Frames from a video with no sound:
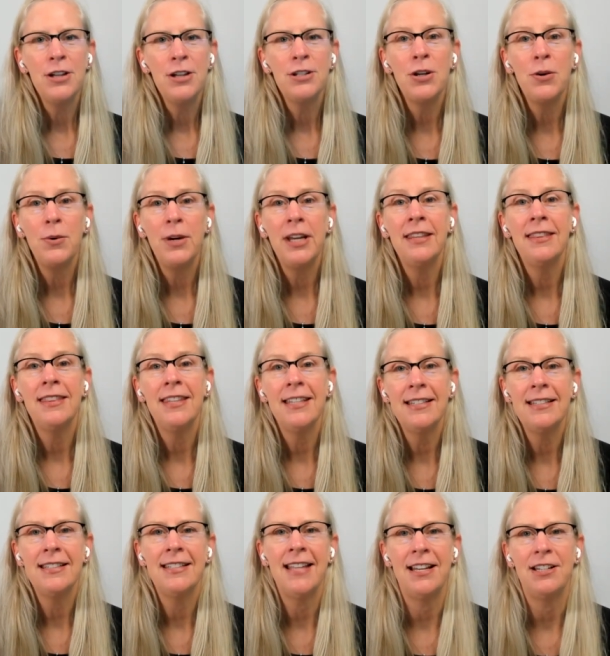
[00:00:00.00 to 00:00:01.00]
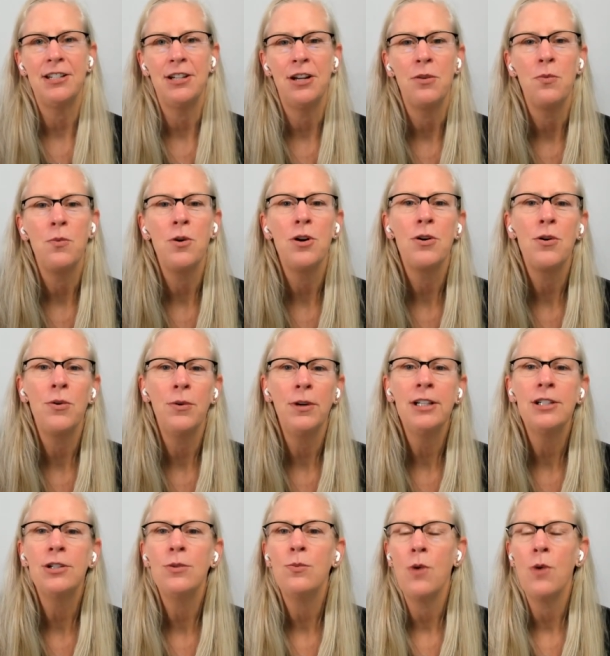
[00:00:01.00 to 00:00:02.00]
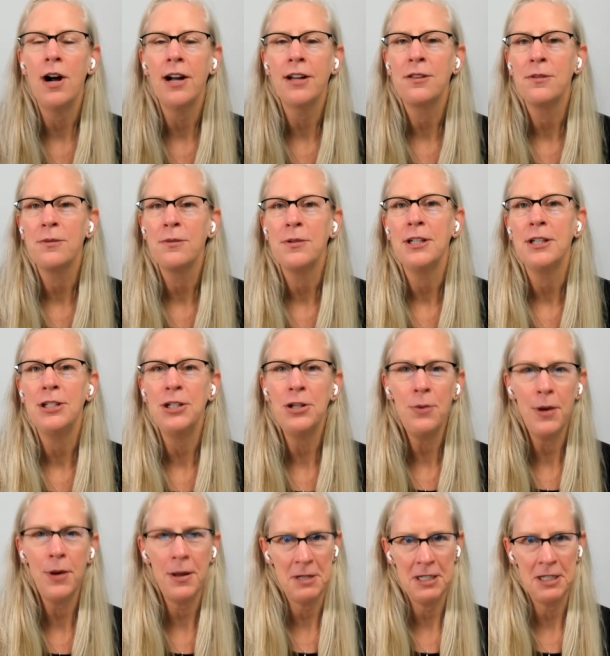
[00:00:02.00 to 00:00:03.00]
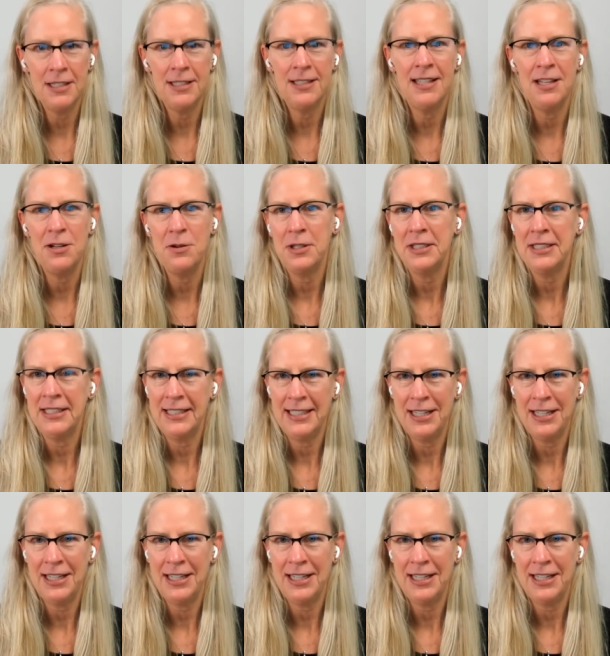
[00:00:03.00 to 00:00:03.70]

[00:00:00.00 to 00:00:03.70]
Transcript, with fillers: So in this session, we're going to walk through the two images that you can